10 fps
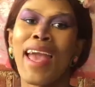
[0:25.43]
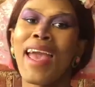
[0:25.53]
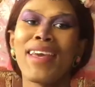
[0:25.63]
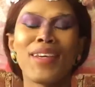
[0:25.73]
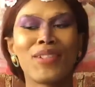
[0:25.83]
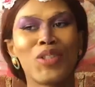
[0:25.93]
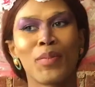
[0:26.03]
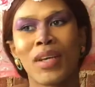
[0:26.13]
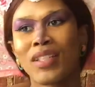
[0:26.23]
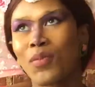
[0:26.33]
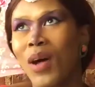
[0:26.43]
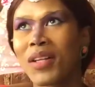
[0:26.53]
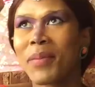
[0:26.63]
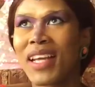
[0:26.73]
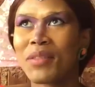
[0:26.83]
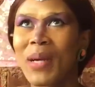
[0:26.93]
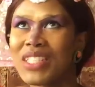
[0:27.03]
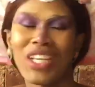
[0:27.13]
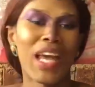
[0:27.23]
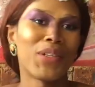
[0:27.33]
Hey YouTubers, welcome back to my
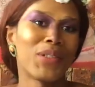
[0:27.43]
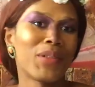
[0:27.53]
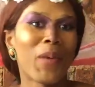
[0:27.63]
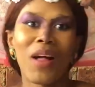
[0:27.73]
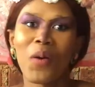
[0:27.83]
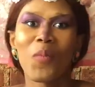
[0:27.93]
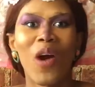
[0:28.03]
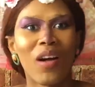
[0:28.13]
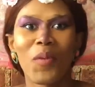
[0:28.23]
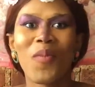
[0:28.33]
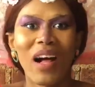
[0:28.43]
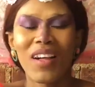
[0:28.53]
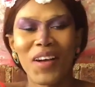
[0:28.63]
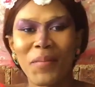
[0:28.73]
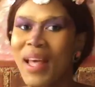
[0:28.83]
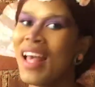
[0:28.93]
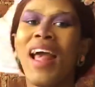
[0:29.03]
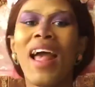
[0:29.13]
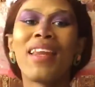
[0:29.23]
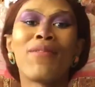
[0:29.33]
channel. Welcome.
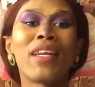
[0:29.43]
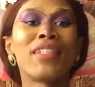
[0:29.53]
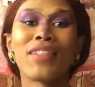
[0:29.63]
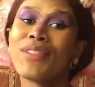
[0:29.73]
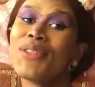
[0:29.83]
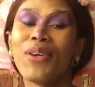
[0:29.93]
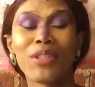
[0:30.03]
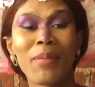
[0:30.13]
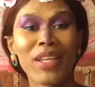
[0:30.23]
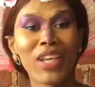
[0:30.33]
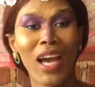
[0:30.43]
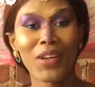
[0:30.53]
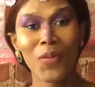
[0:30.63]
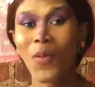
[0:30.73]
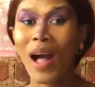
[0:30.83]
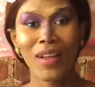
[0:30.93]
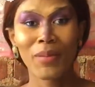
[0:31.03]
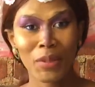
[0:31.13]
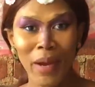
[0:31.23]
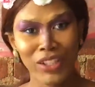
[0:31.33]
And if it is that you're new to my channel,
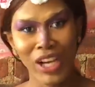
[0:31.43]
welcome to my